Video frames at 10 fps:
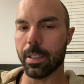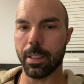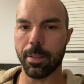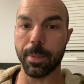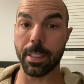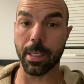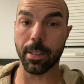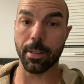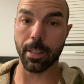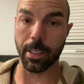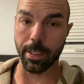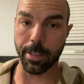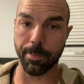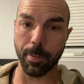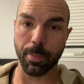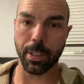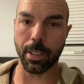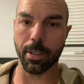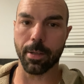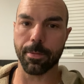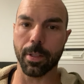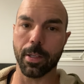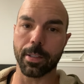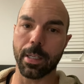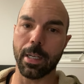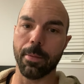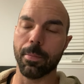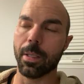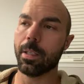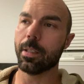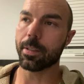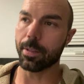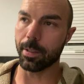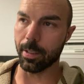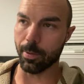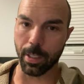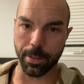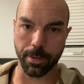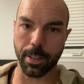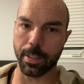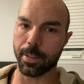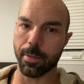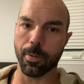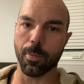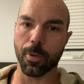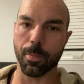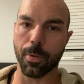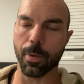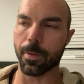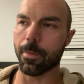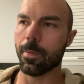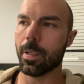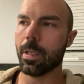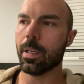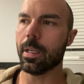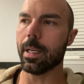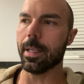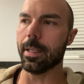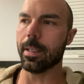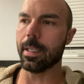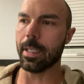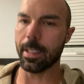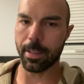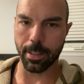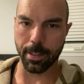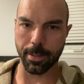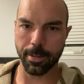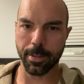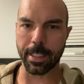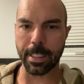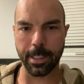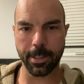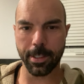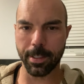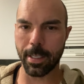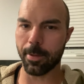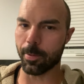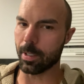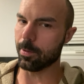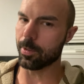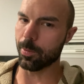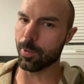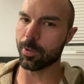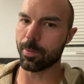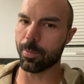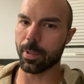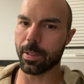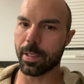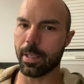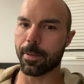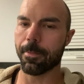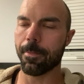It needed to be done. And I've been putting it off for a long time. There were other things that were more important and it hit the, the conditions hit where it was the most important thing.